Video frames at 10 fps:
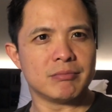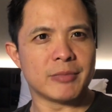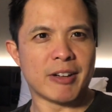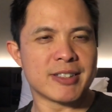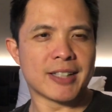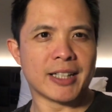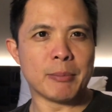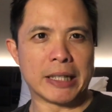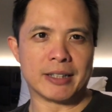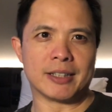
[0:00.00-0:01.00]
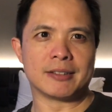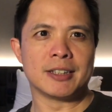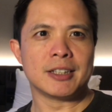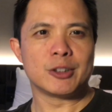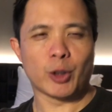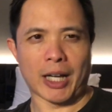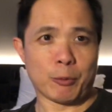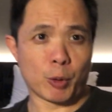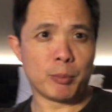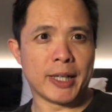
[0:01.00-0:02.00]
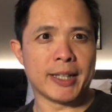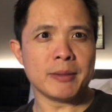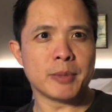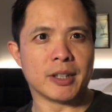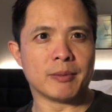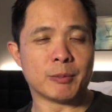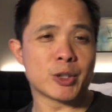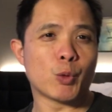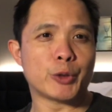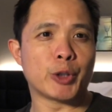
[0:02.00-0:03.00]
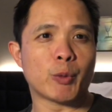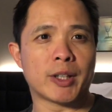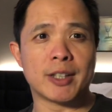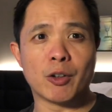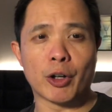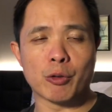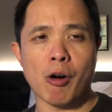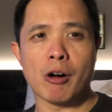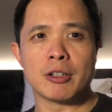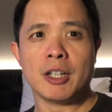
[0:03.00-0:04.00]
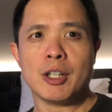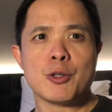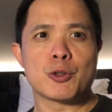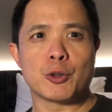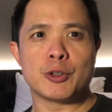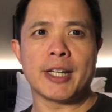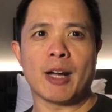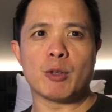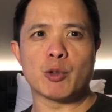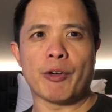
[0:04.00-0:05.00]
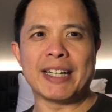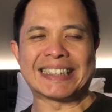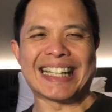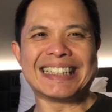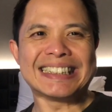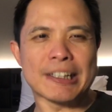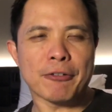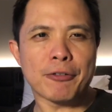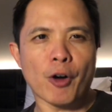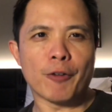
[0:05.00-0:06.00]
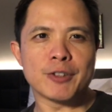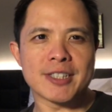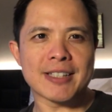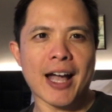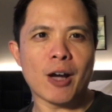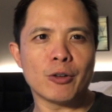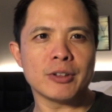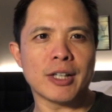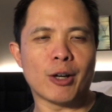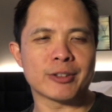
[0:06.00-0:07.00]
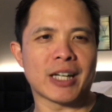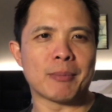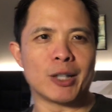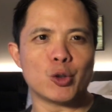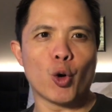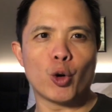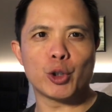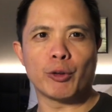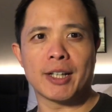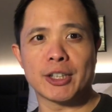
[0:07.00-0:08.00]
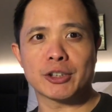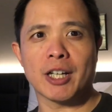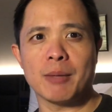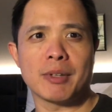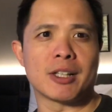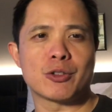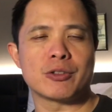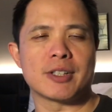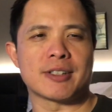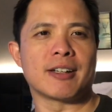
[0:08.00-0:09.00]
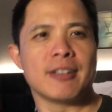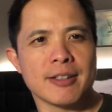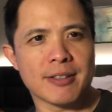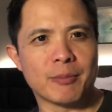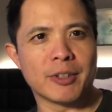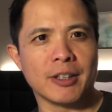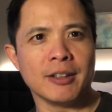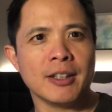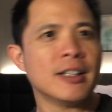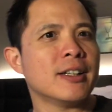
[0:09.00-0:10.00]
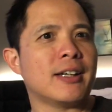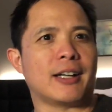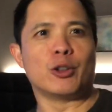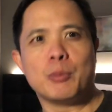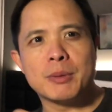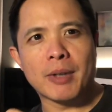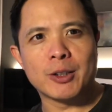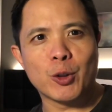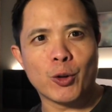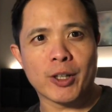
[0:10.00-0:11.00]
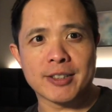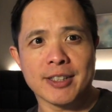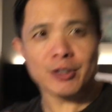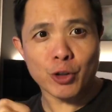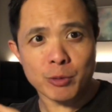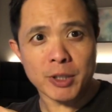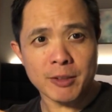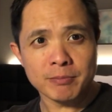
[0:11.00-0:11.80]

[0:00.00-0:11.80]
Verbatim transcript: there isn't any meat not that I'm complaining, but I'm just wondering whether they got it wrong. So today I was very attentive of the sound outside my door during lunchtime, and as soon as I heard something, I opened my door and I said, "Excuse me,